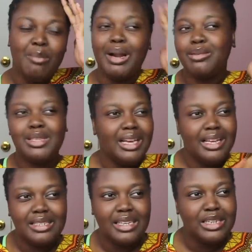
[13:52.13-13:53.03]
But I was looking
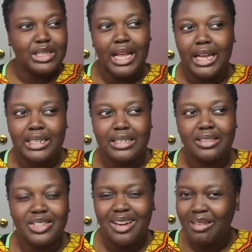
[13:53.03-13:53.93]
at this connection like,
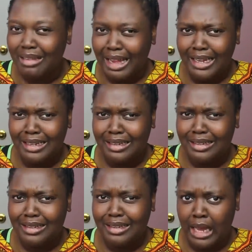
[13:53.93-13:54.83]
she don't like
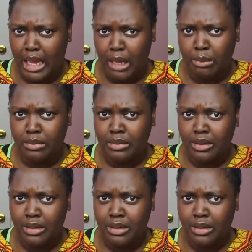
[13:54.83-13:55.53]
him.